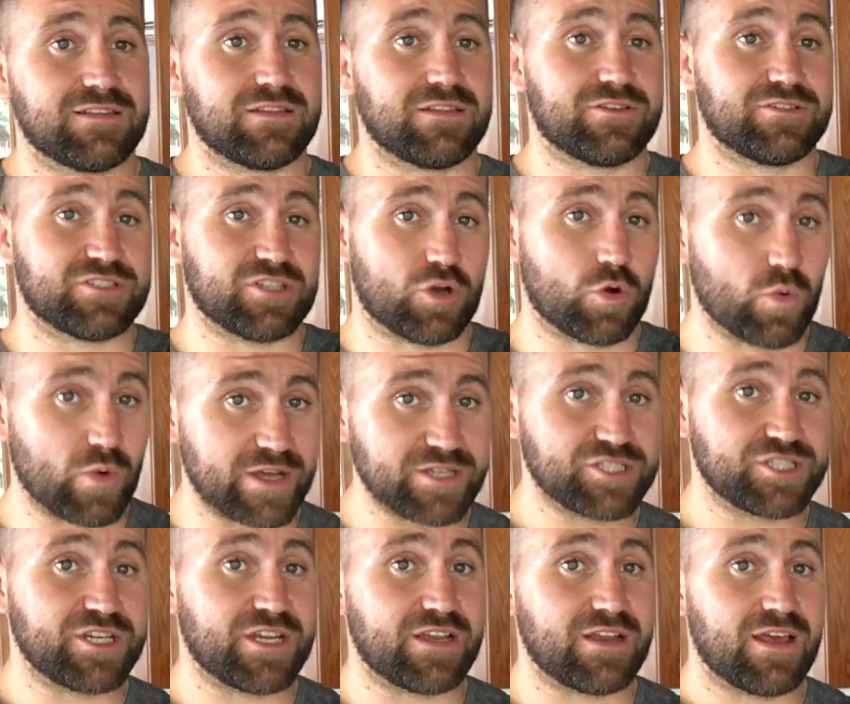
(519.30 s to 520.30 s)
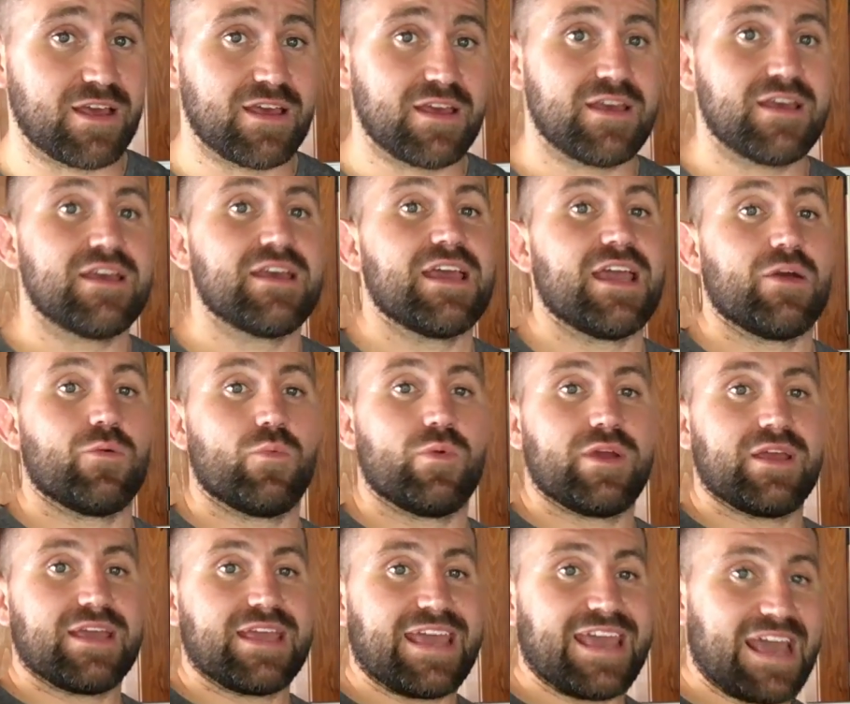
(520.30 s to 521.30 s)
there's a question and
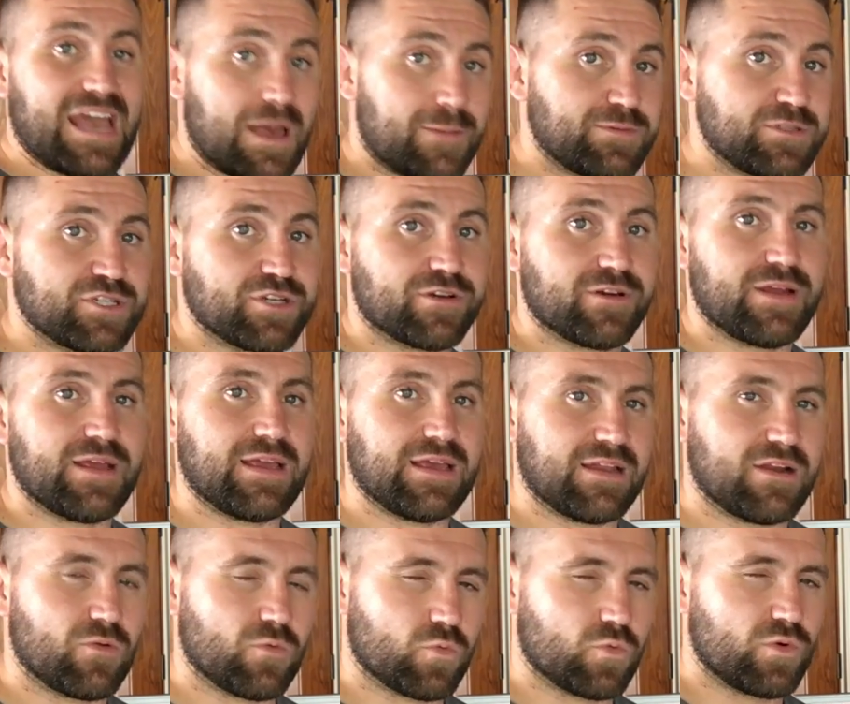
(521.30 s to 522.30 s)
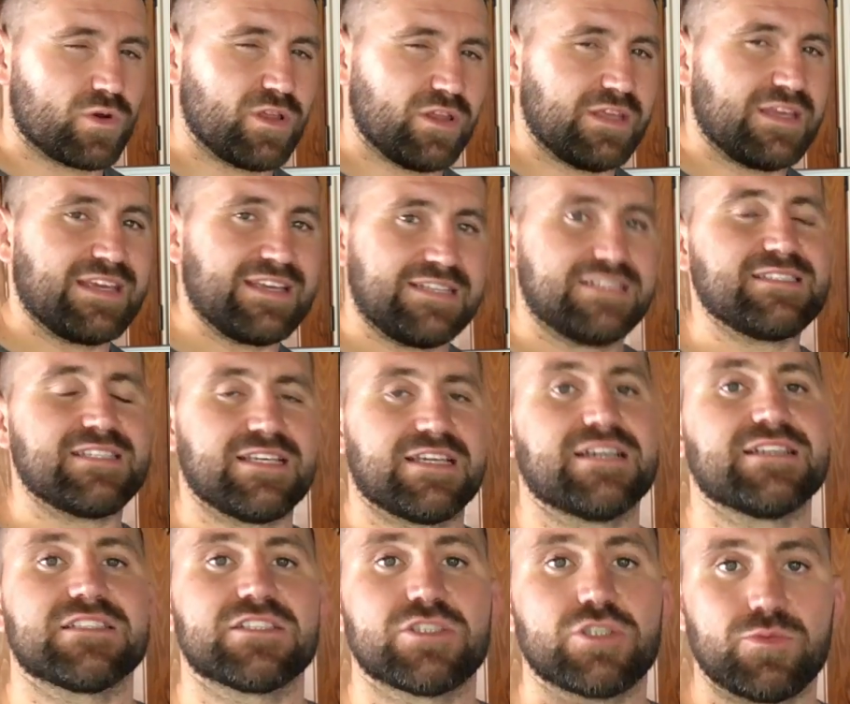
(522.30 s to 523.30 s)
we capture it in a really easy,
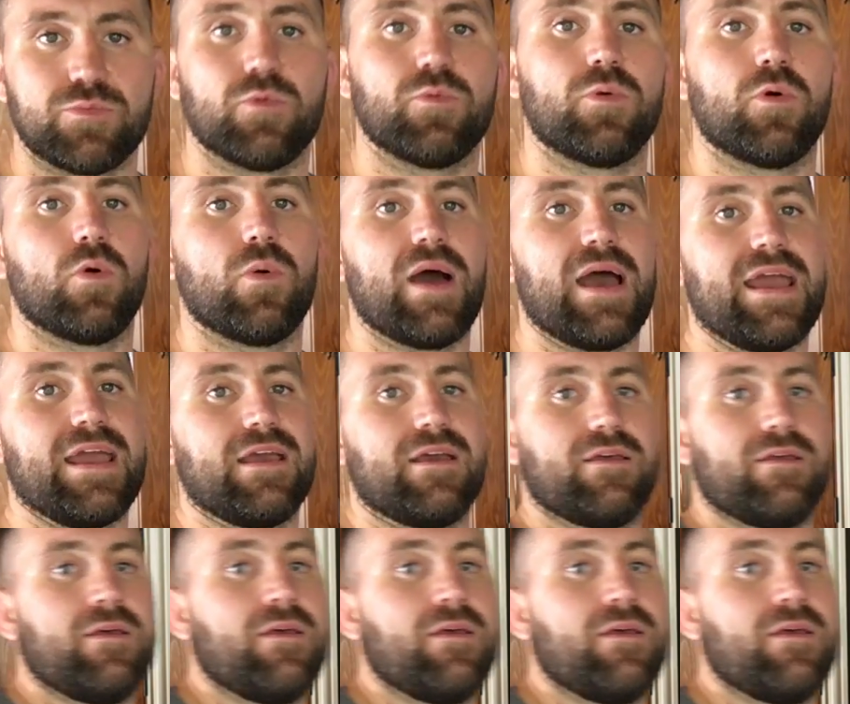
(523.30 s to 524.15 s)
consumable way.